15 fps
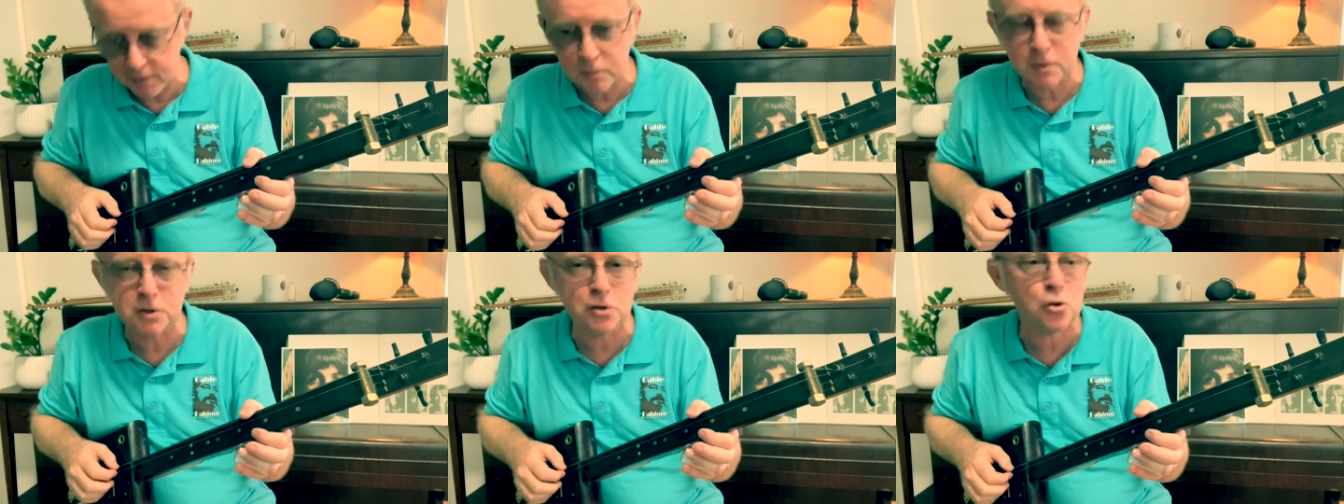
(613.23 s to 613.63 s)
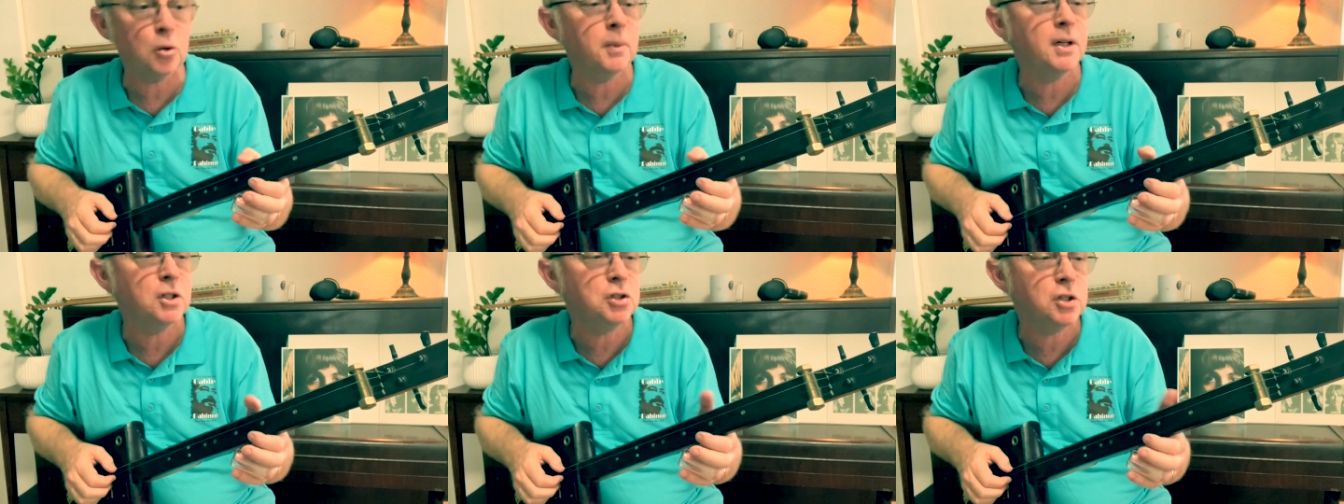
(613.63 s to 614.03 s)
which is
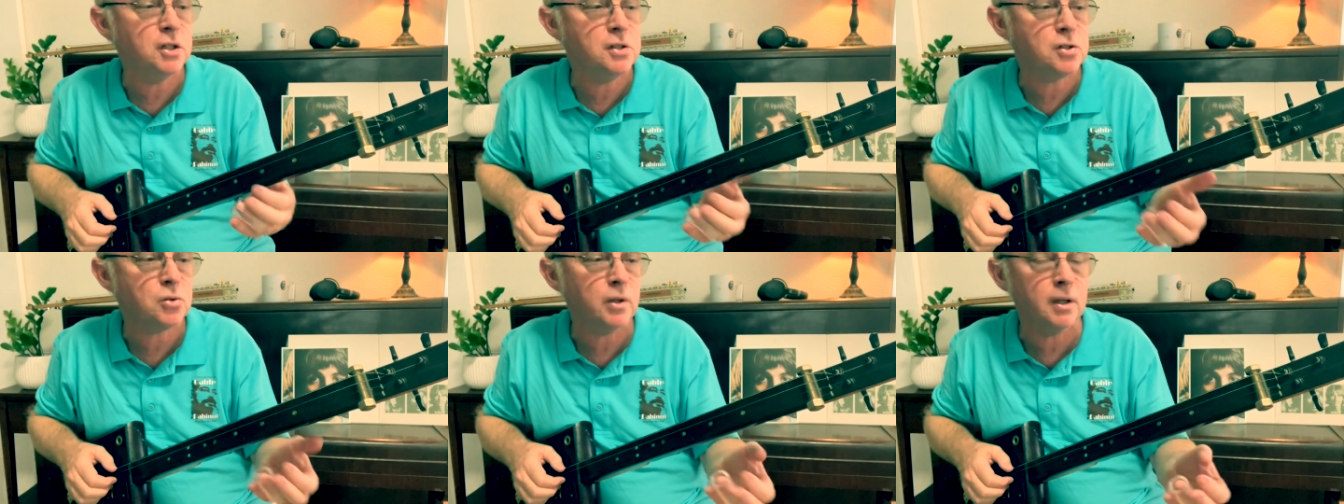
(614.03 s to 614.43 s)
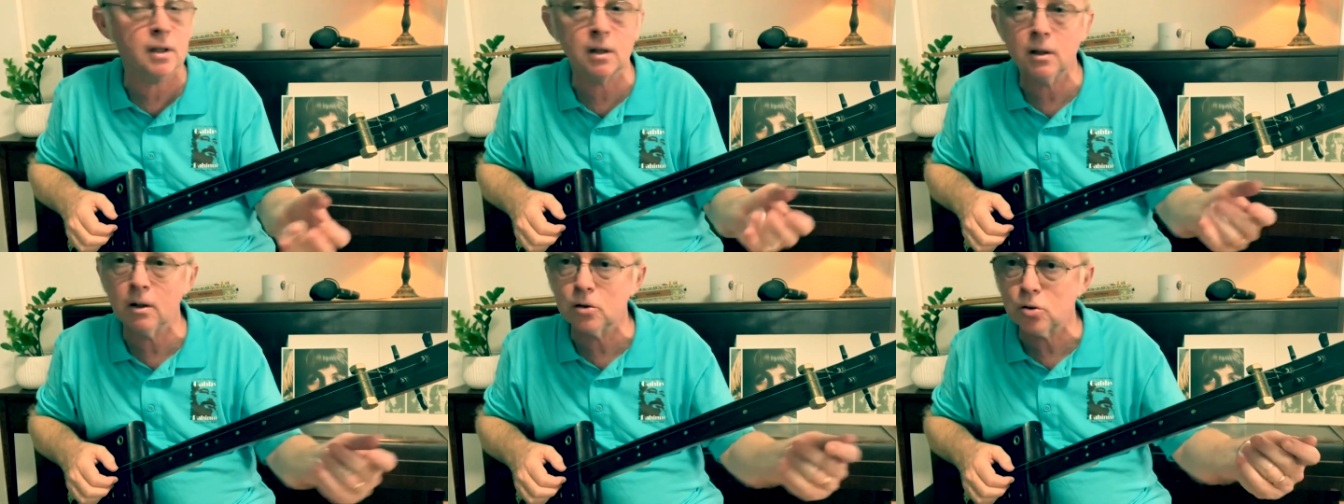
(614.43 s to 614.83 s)
normally a G string,
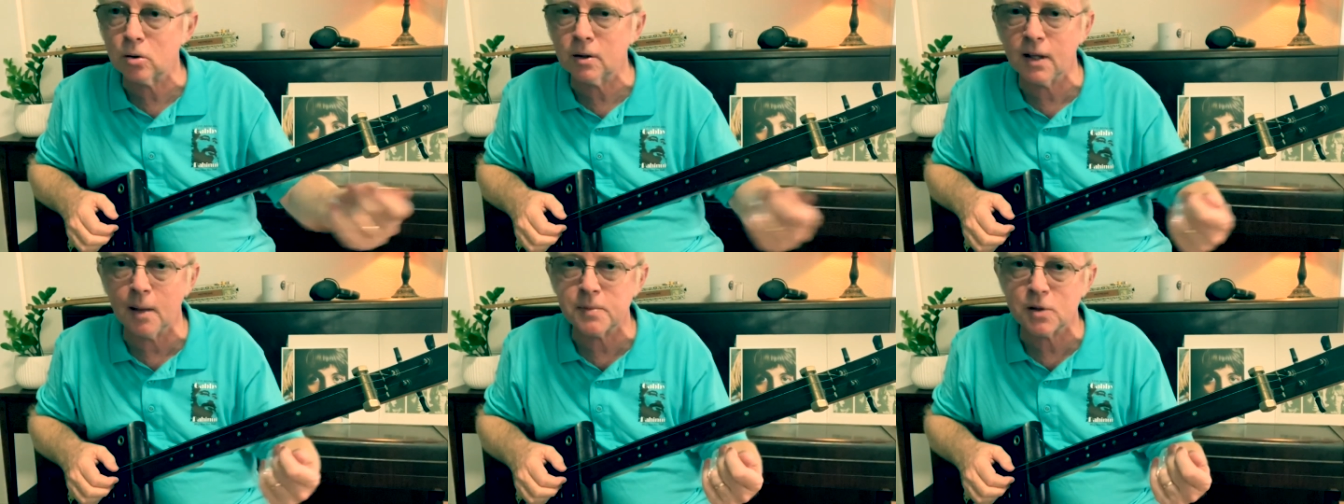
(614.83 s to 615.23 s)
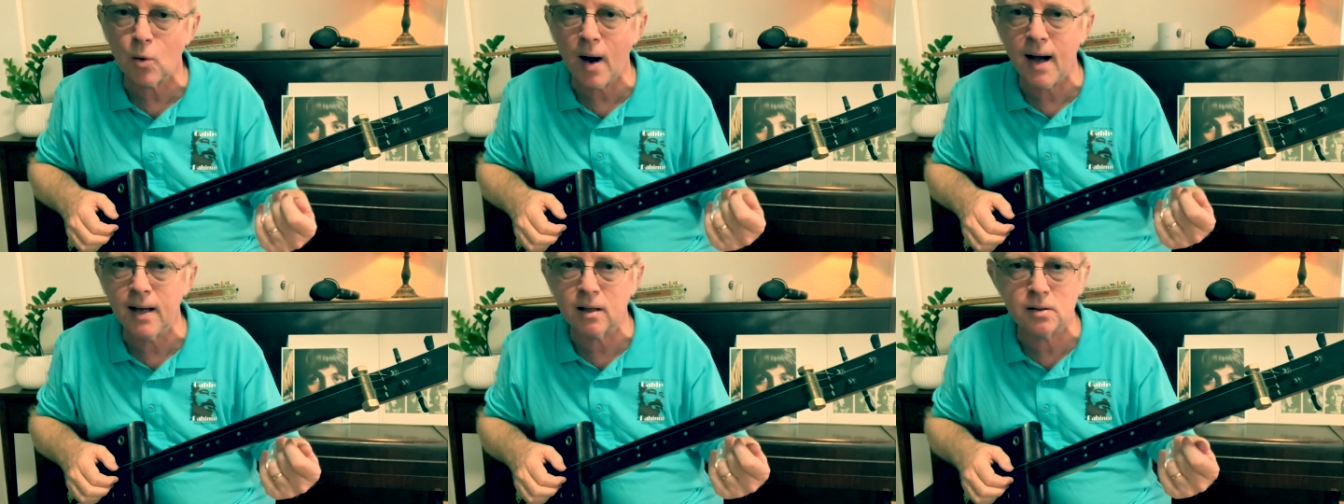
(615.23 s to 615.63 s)
I took it up to
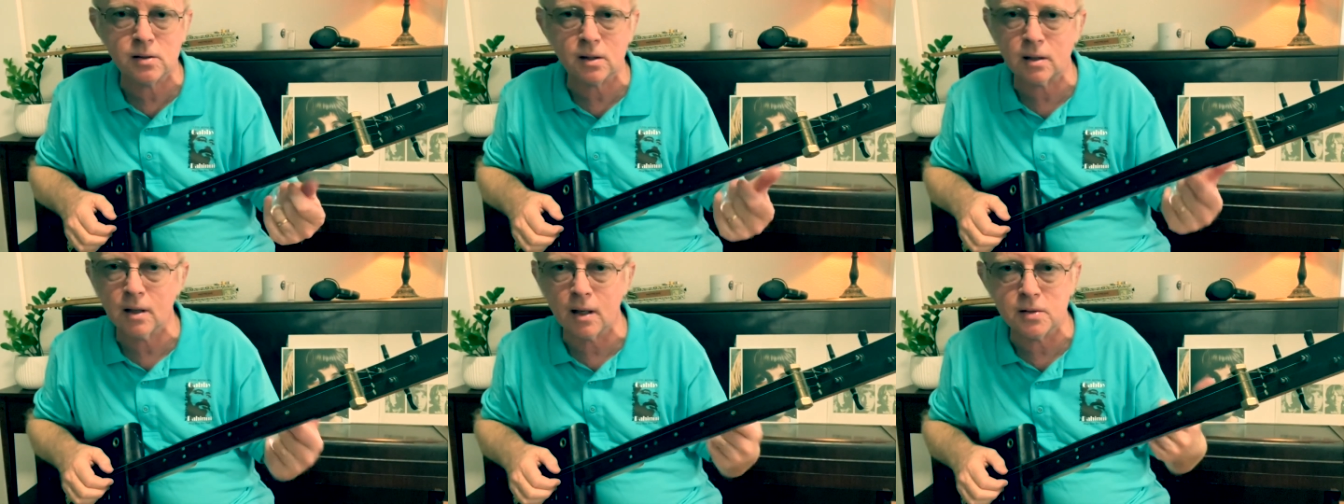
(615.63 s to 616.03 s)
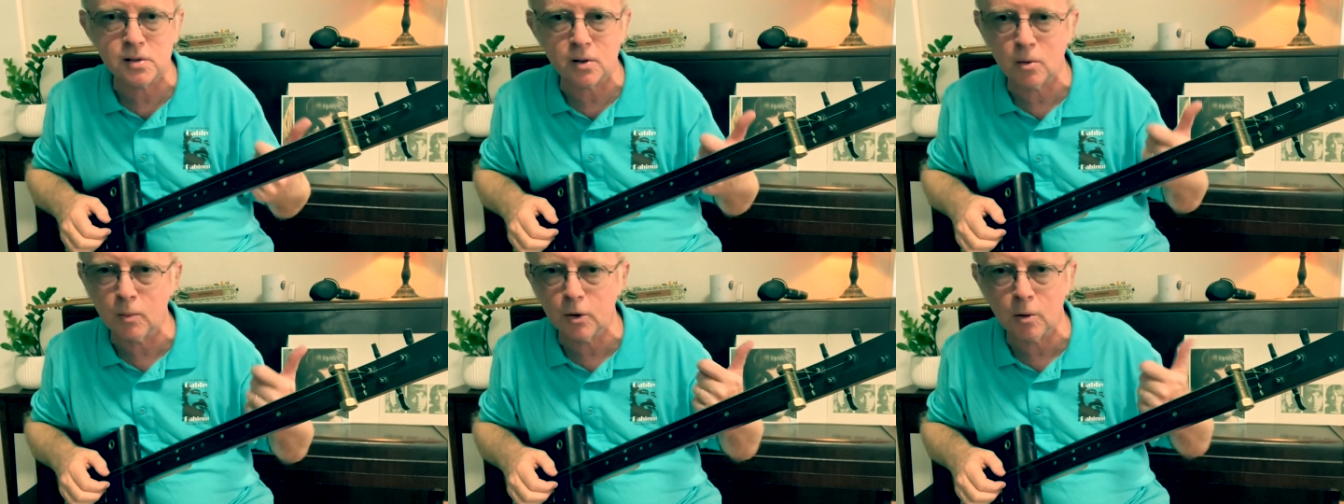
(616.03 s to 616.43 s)
A because it goes
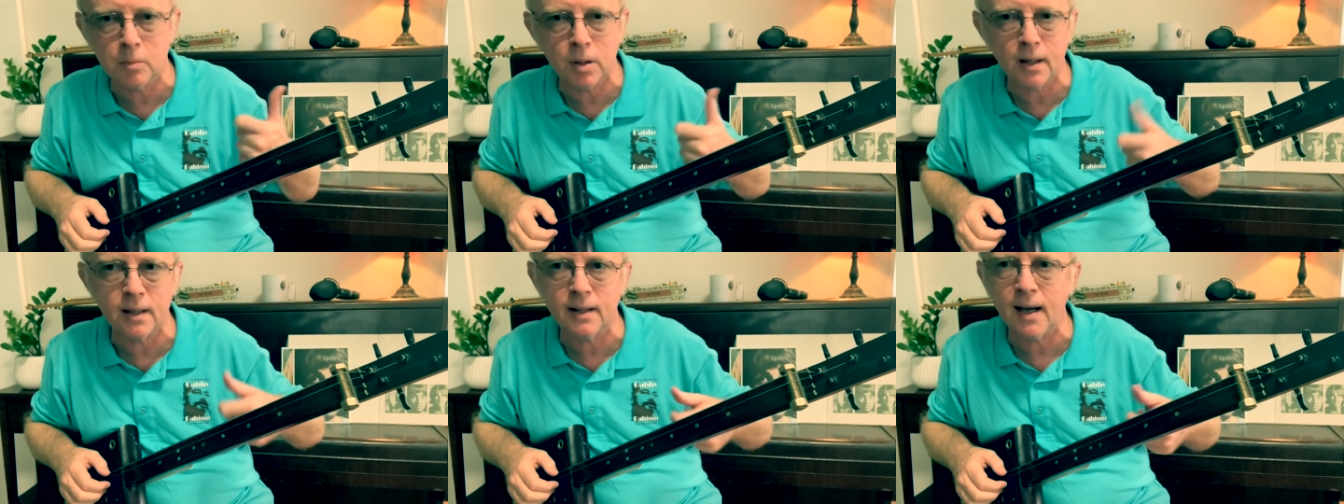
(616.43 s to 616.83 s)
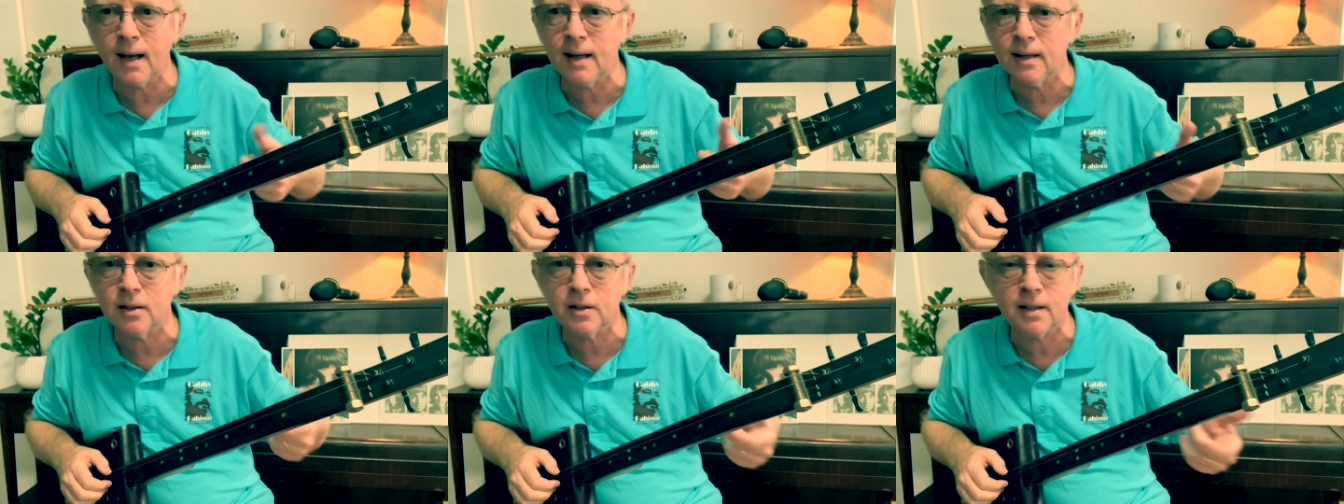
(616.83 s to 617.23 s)
there when I'm playing A,
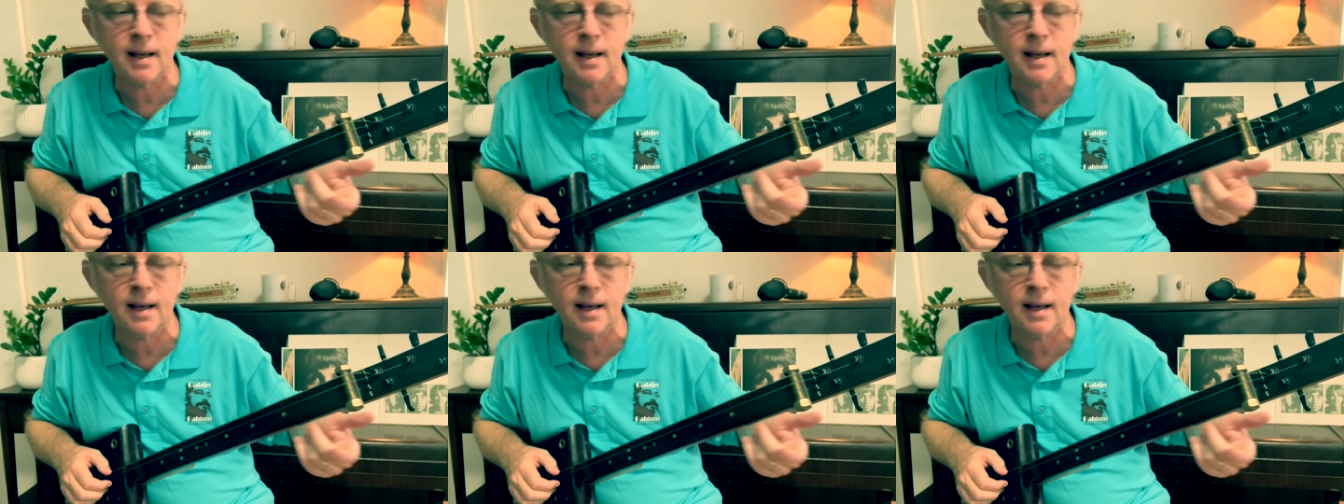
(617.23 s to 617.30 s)
E,